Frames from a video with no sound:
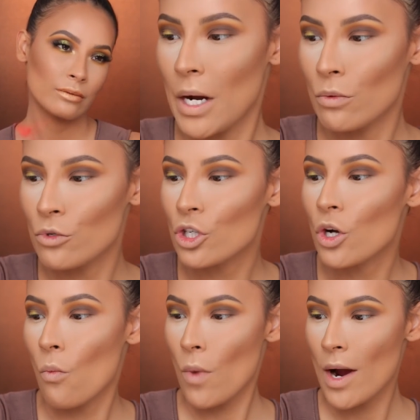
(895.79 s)
Bow
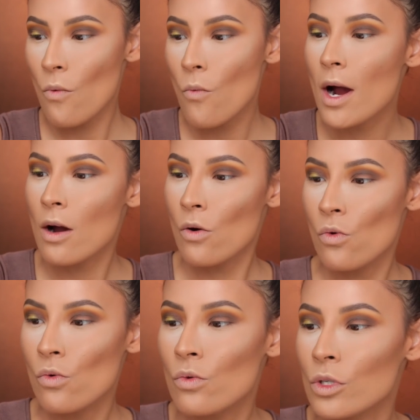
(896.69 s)
chicka wow
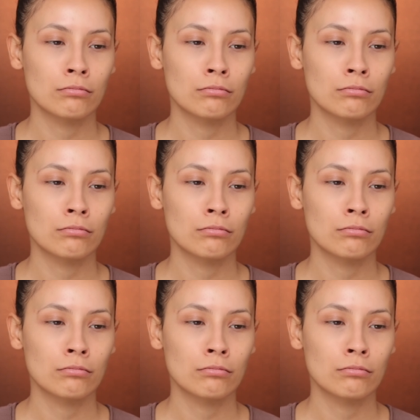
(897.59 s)
wow.